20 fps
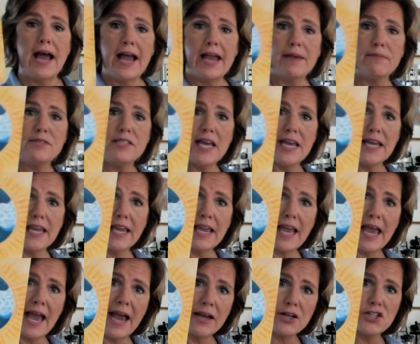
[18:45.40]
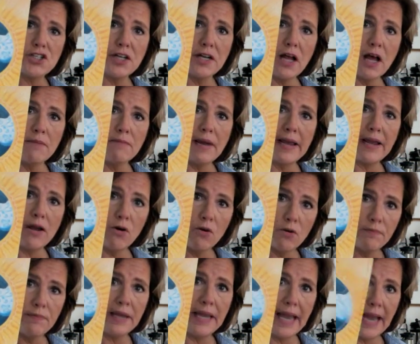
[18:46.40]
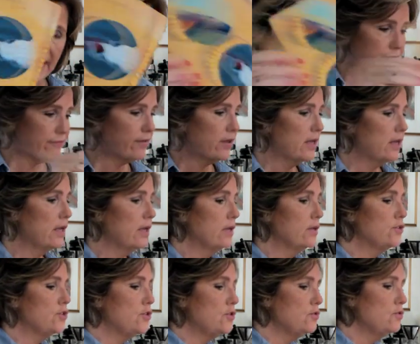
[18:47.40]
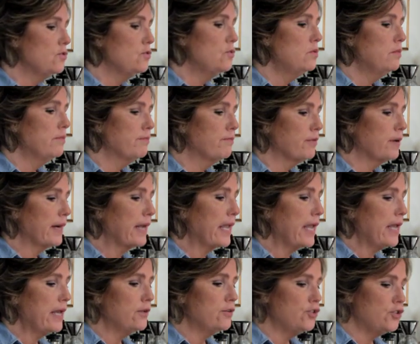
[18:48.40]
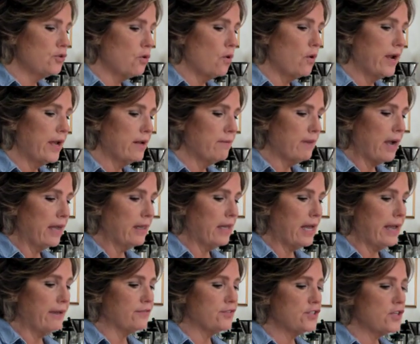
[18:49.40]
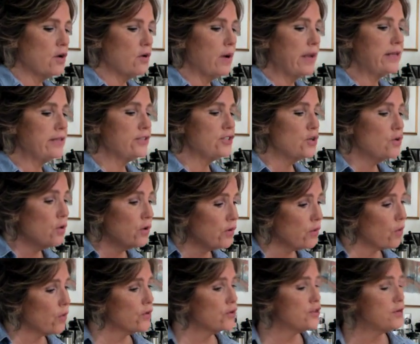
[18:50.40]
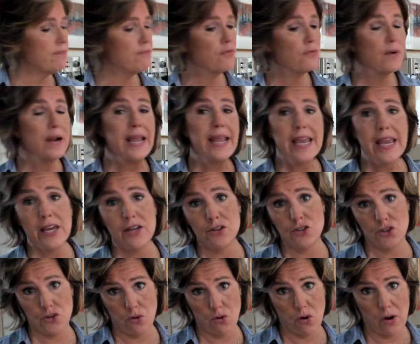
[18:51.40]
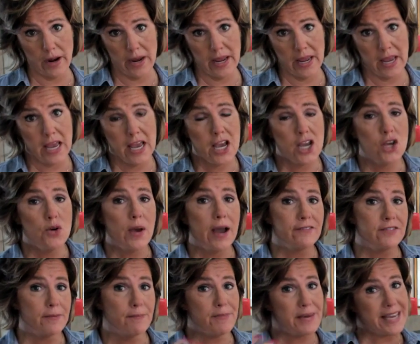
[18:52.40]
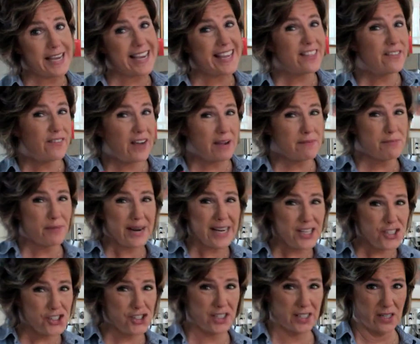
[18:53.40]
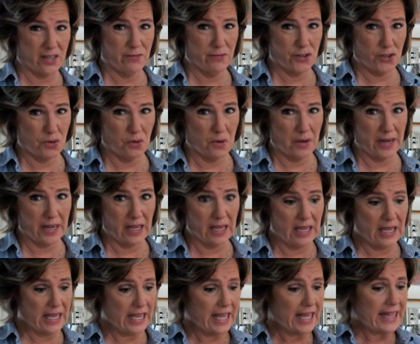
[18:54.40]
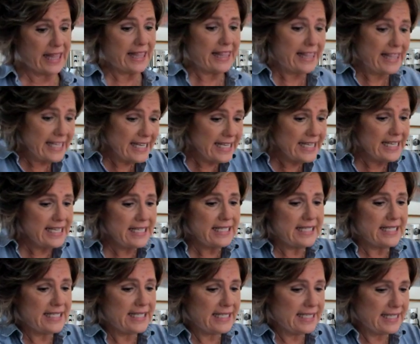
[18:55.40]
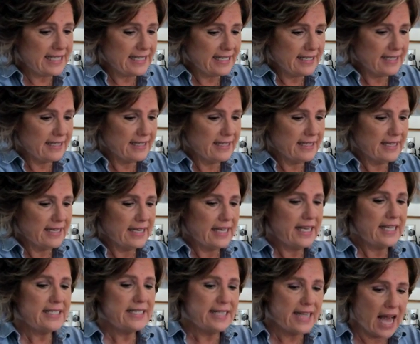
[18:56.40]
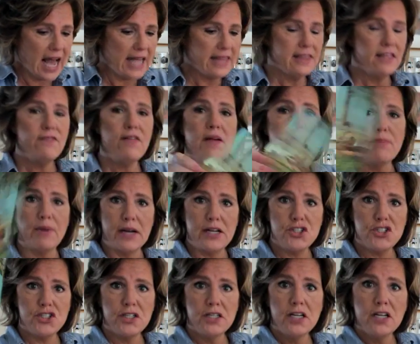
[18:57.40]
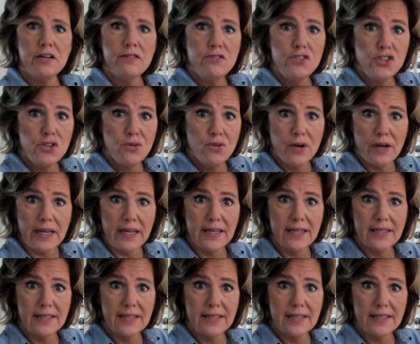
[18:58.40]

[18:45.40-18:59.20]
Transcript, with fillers: I am taking action on my own behalf to bring in joy in my life. So in order to bring in joy, you have to be in the vibration of joy. This is not the vibration of joy.